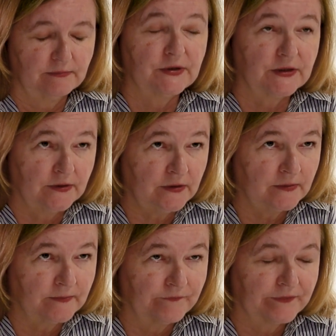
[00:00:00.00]

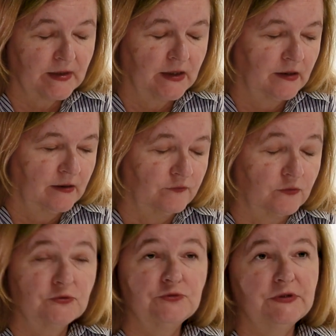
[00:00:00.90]
bigger
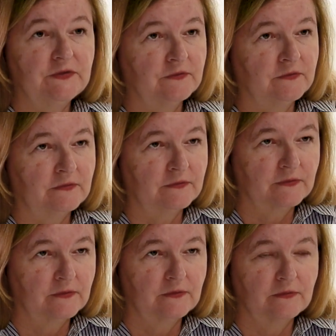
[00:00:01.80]
for good
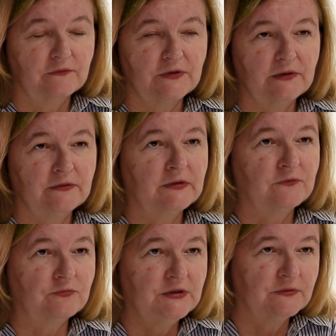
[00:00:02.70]
reasons. Finland
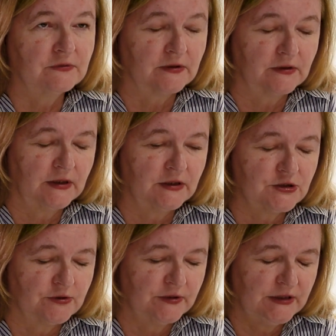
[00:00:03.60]
and Sweden are
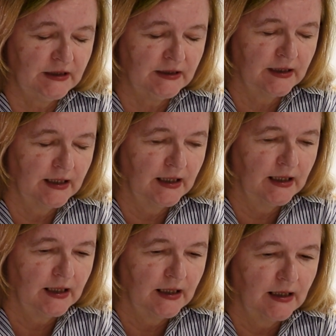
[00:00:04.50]
joining.
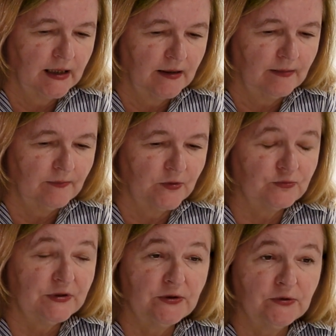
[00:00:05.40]

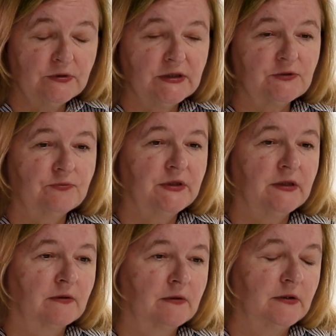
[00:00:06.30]
But we know that
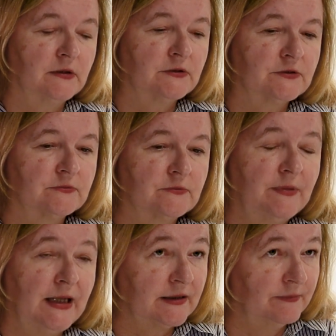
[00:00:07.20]
we are under a
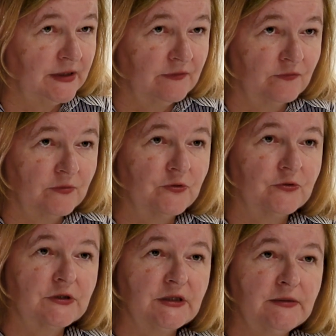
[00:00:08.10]
blackmail from
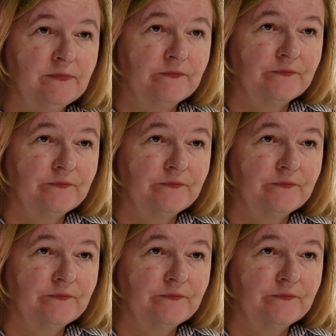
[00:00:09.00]
Turkey